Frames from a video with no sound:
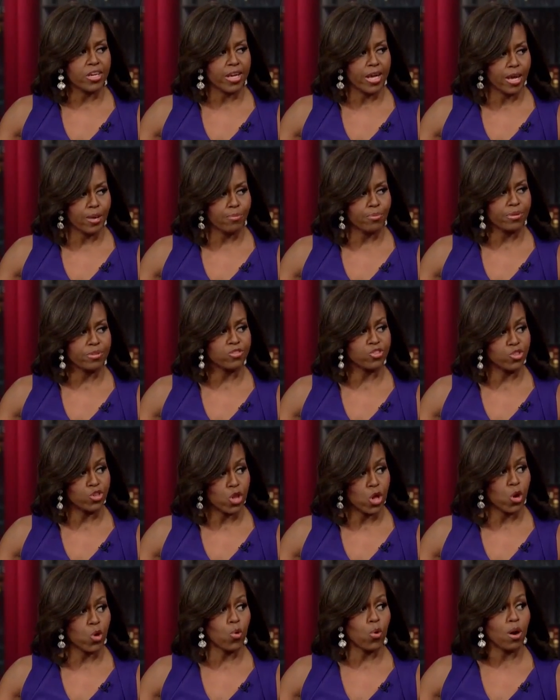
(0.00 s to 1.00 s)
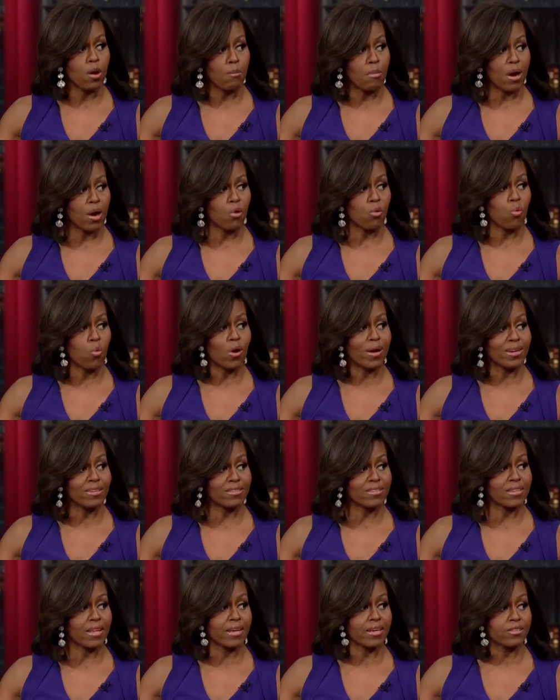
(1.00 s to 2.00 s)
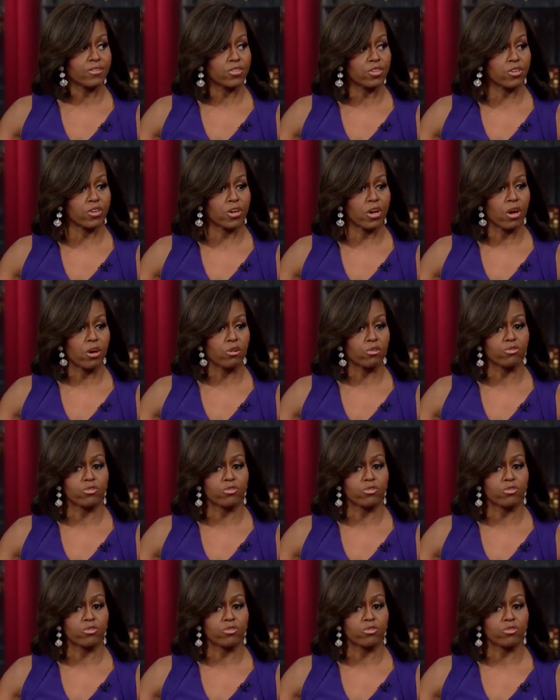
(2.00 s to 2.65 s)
campus know about what it's like to go?